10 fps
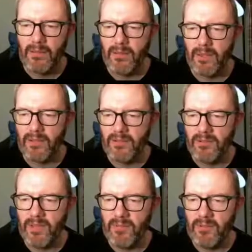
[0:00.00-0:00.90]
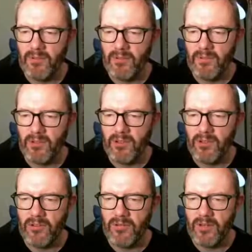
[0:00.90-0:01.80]
Okay, just keep doing what you're
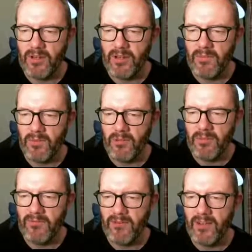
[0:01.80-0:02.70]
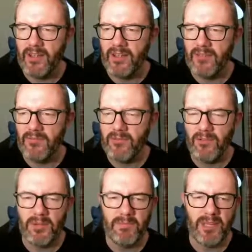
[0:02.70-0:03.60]
doing and we'll be fine. I don't
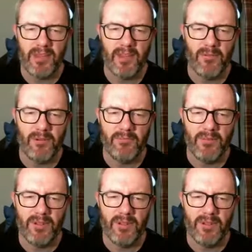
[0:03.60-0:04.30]
normally pick that one, but